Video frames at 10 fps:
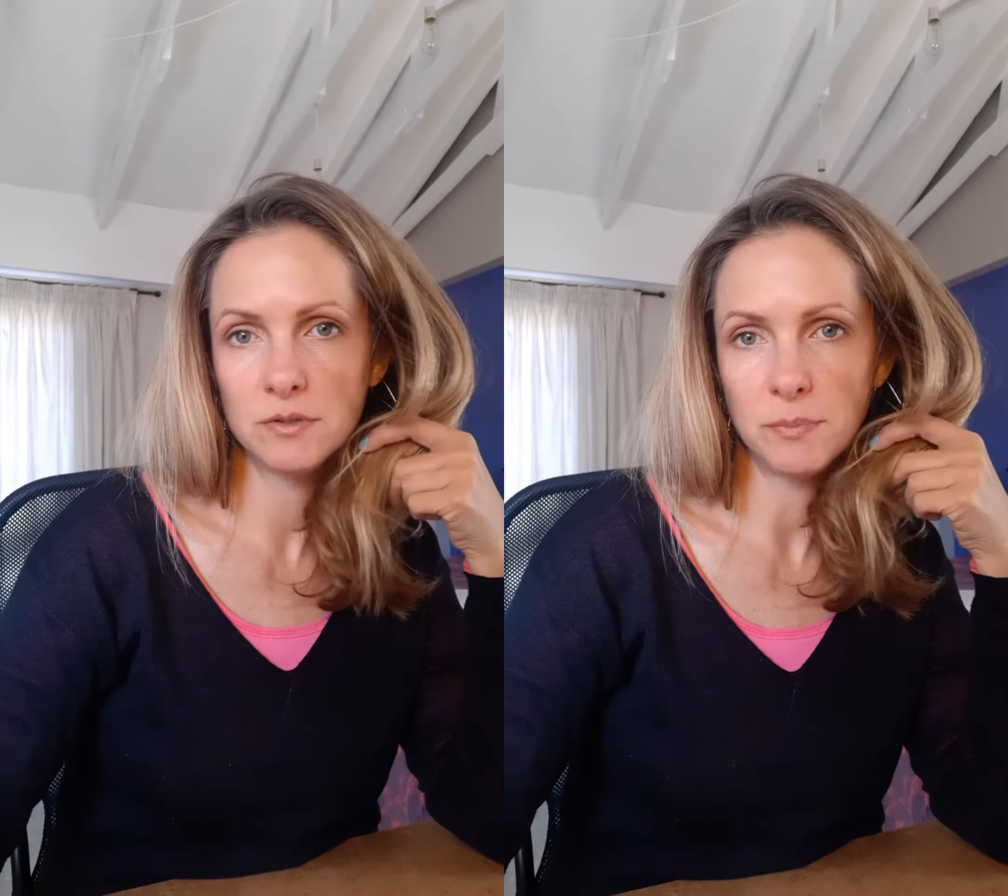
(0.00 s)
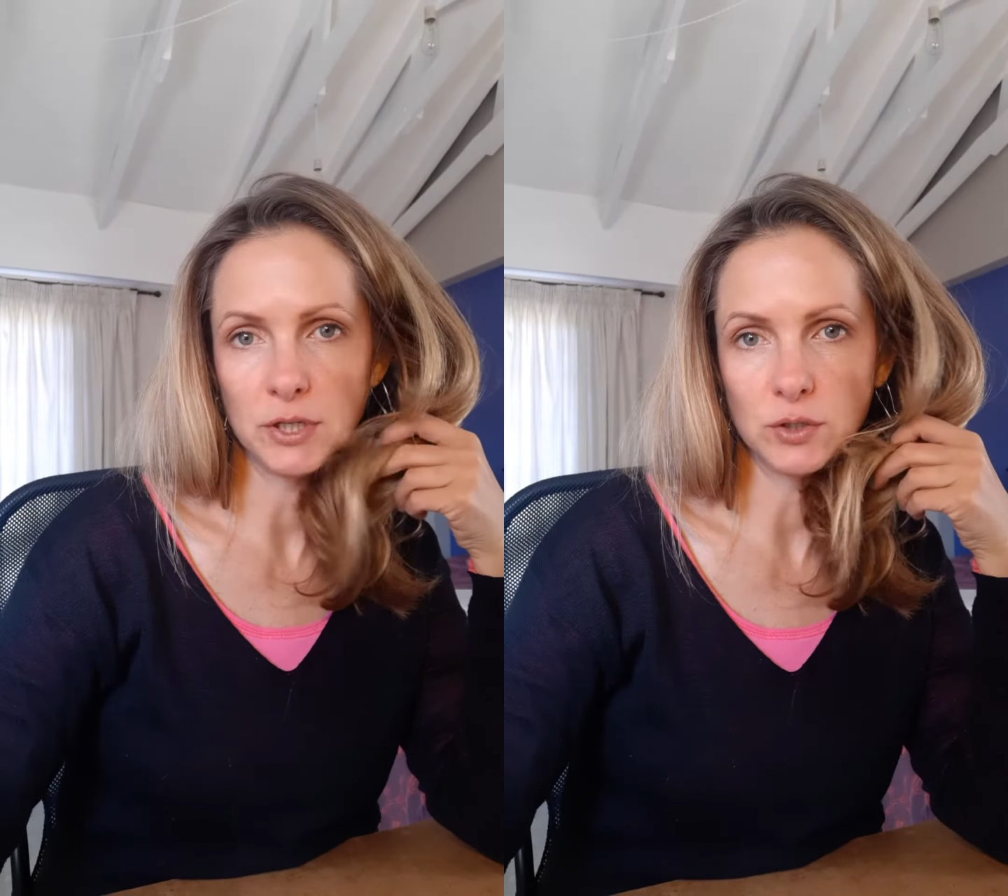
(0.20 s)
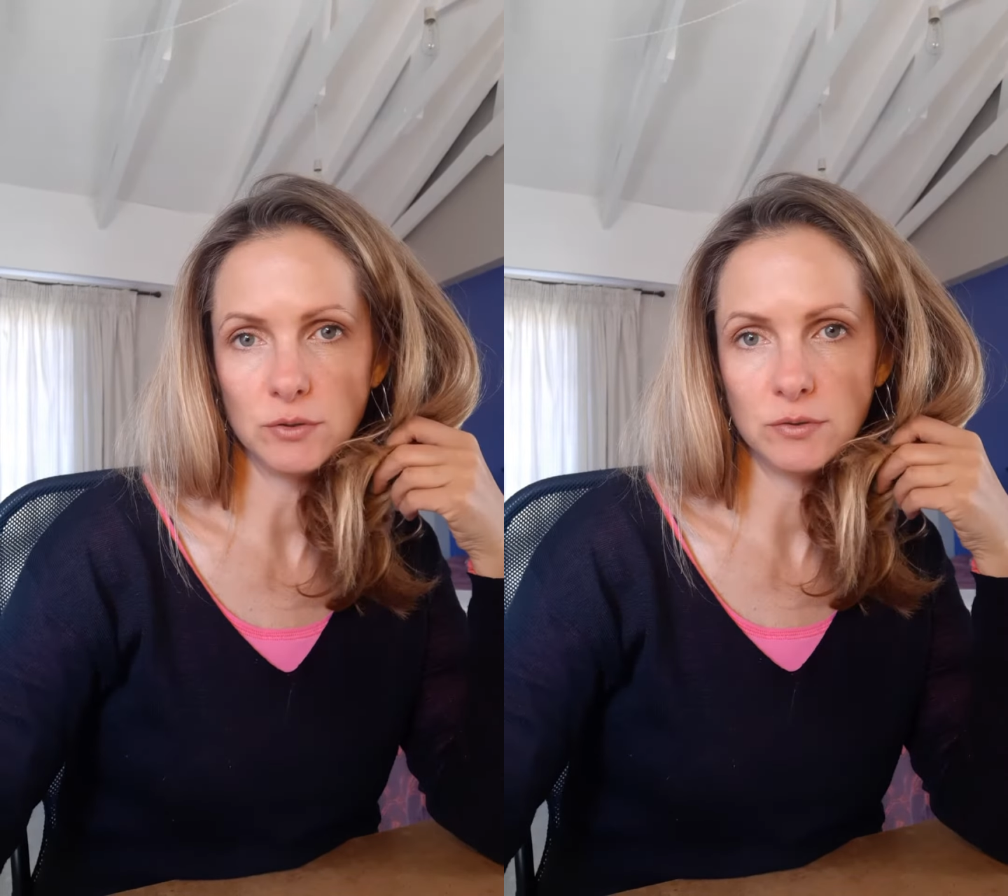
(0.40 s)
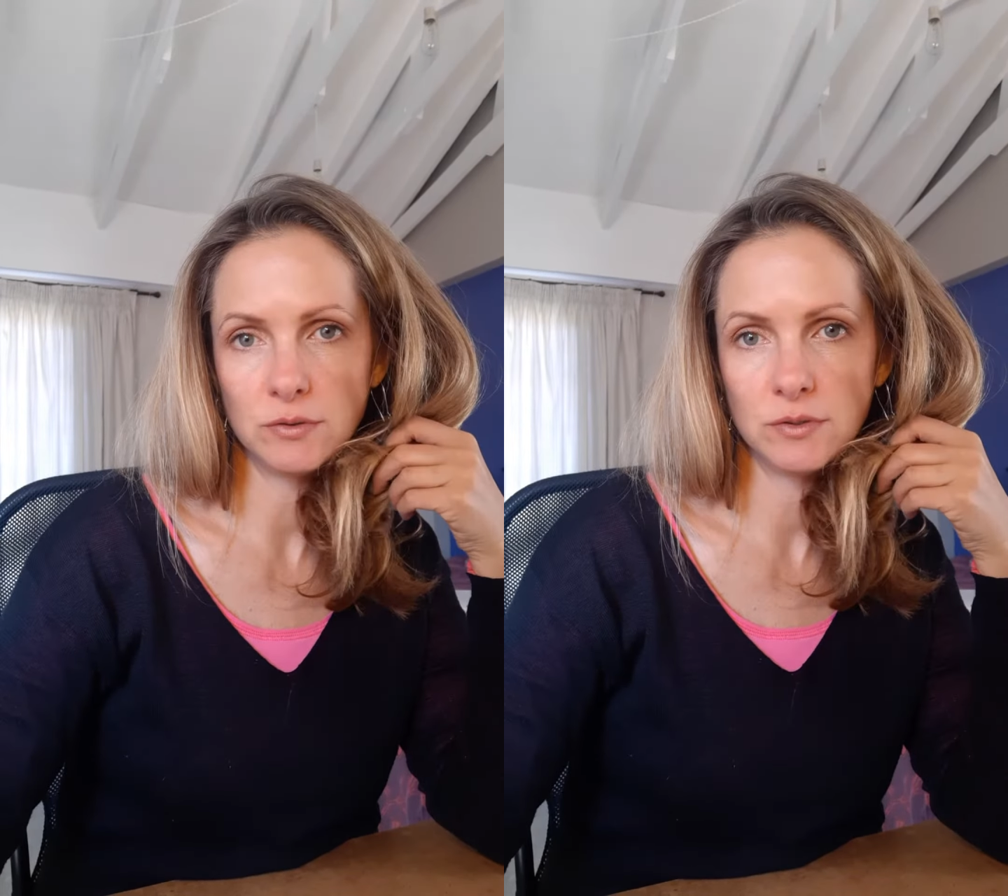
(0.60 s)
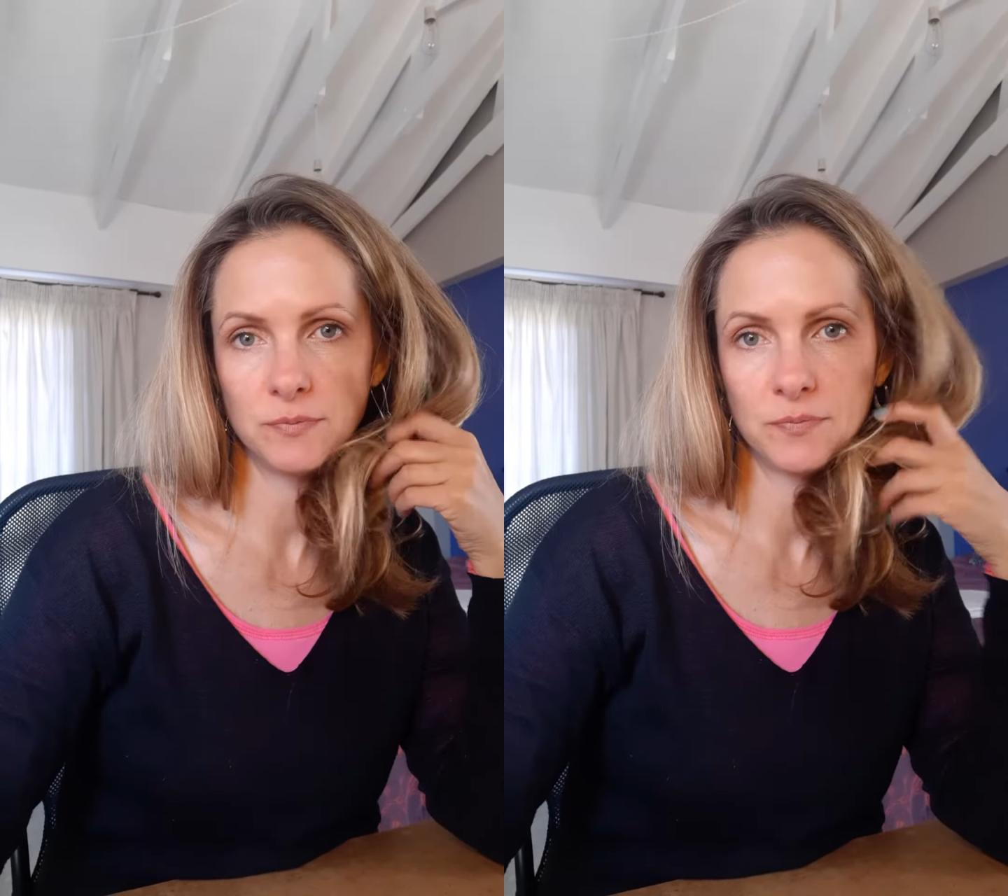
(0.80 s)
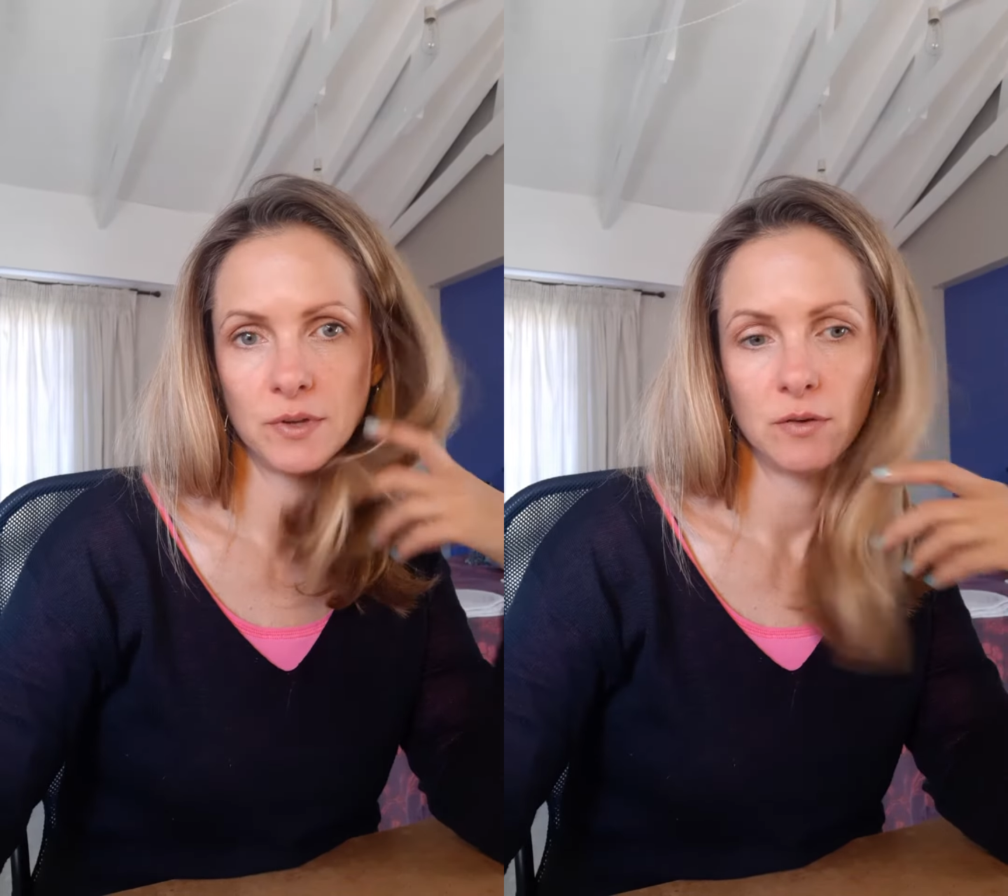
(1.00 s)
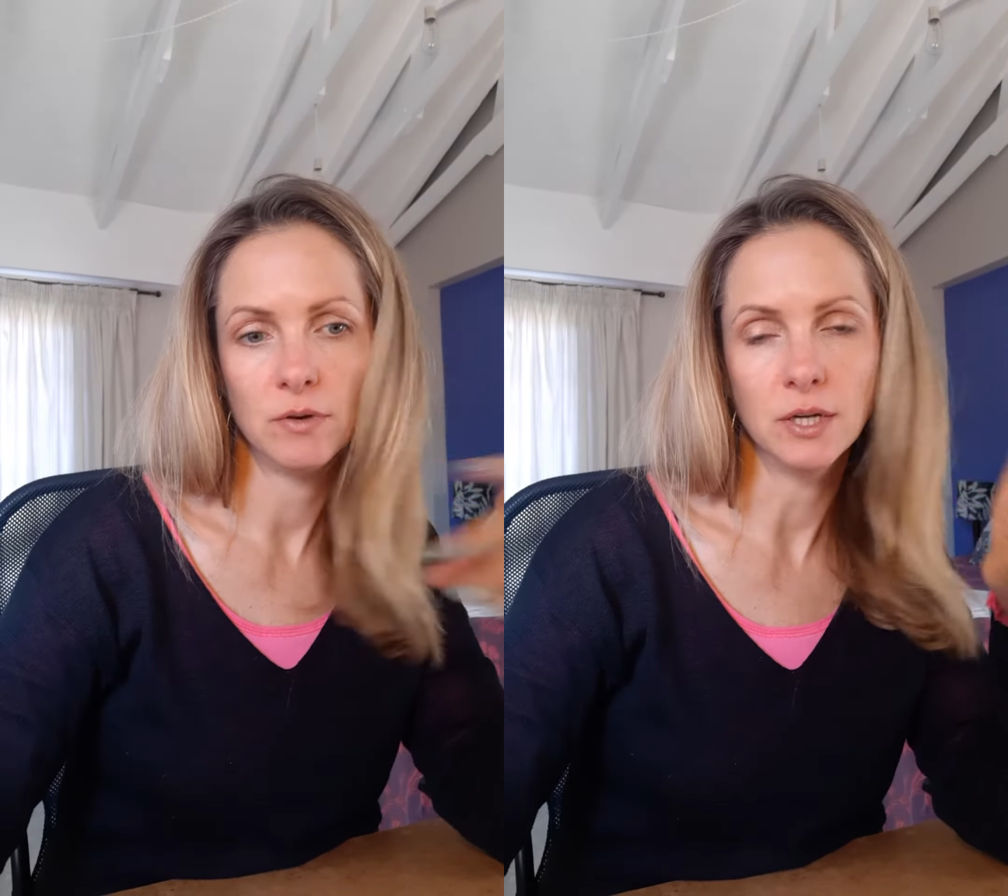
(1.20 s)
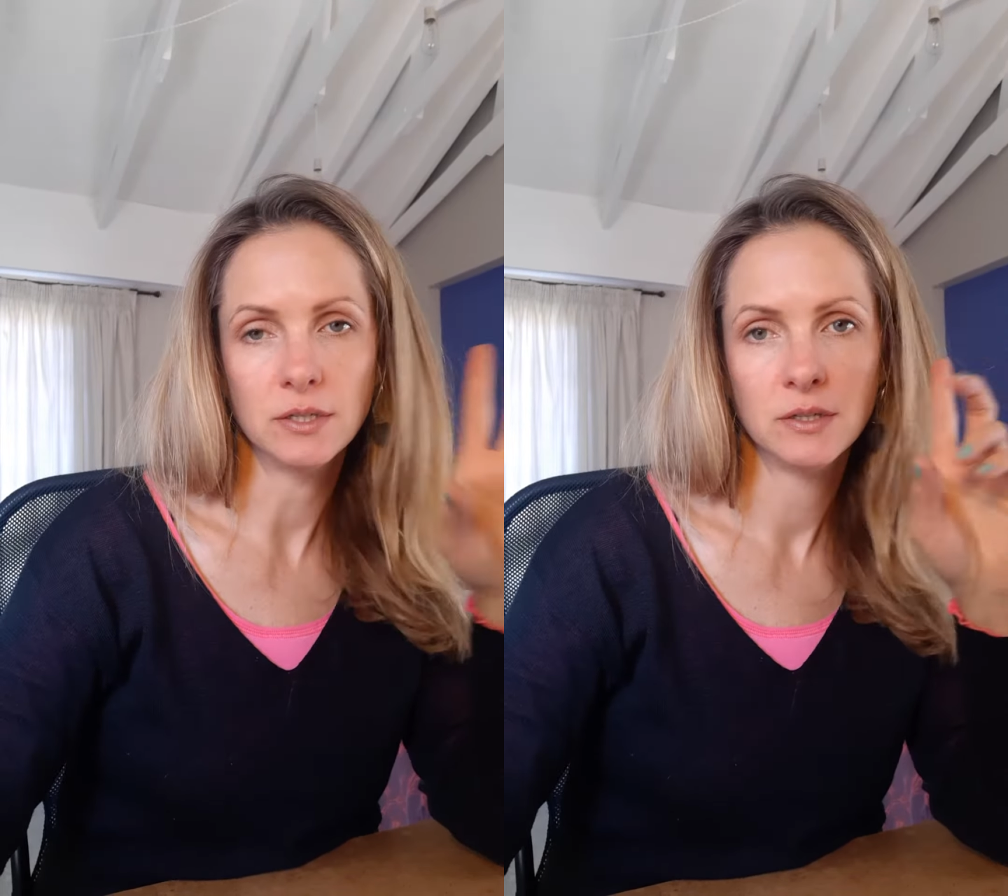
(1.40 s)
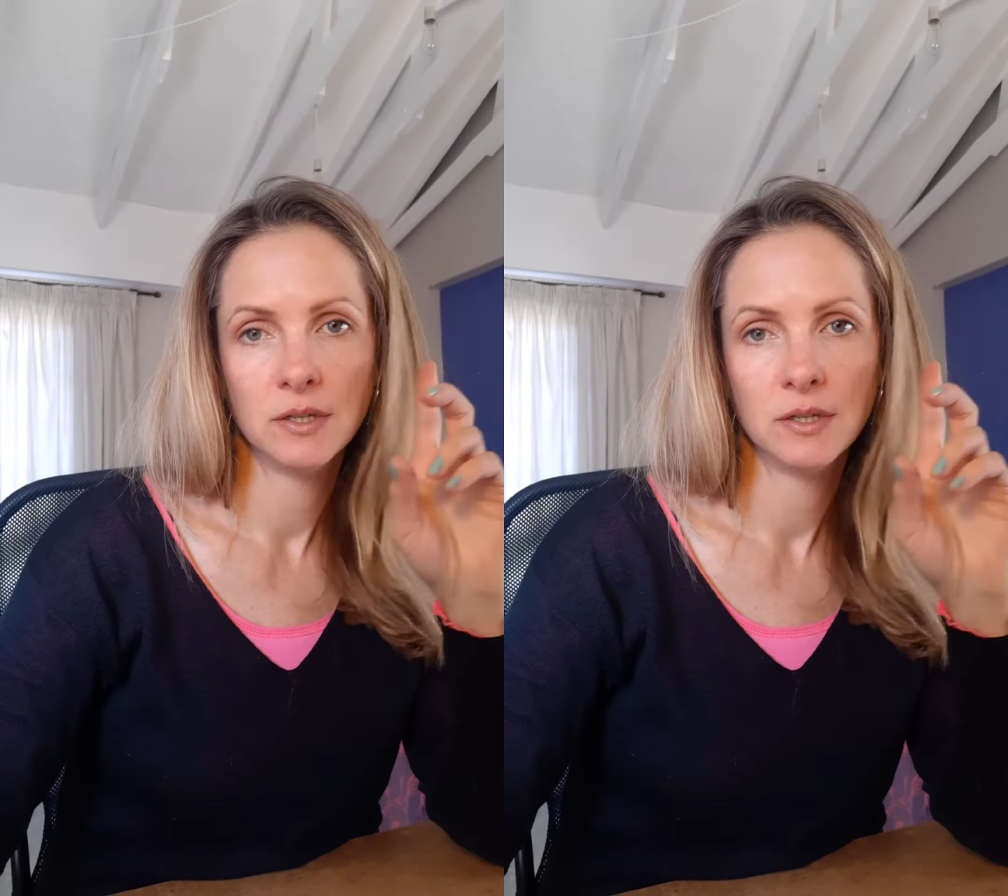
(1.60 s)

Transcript: specials. Right.